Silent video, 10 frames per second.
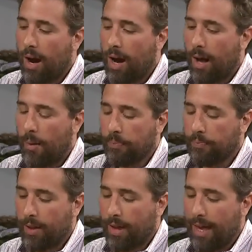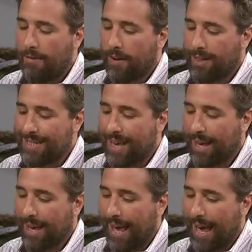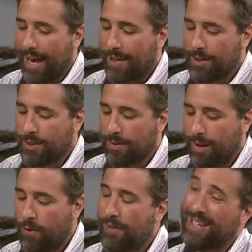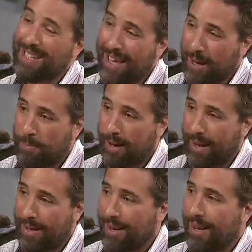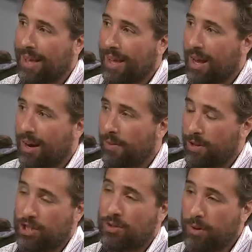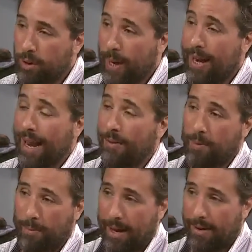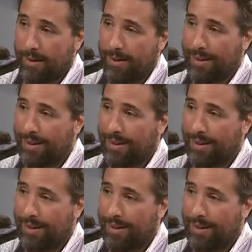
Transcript: Um, if a tick has, if you have a tick bite, the sooner you get it out, the better.